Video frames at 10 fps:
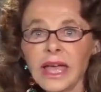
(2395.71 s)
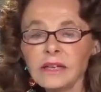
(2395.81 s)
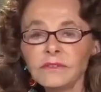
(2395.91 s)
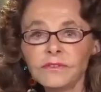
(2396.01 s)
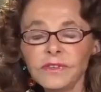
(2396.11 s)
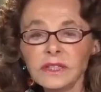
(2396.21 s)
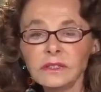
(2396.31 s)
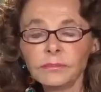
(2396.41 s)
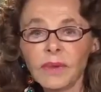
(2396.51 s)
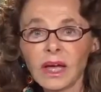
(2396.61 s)
eight
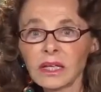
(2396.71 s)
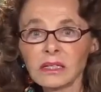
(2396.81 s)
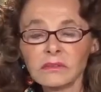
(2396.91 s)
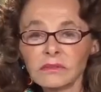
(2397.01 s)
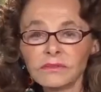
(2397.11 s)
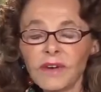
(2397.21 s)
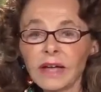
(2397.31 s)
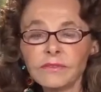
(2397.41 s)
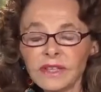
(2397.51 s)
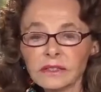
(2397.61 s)
feet by
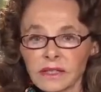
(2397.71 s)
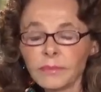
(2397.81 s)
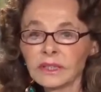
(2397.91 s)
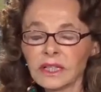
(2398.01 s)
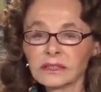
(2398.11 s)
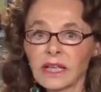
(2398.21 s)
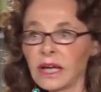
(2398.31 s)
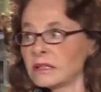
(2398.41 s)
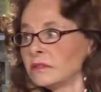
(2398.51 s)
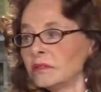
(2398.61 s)
five feet, something like
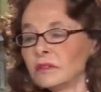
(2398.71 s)
that,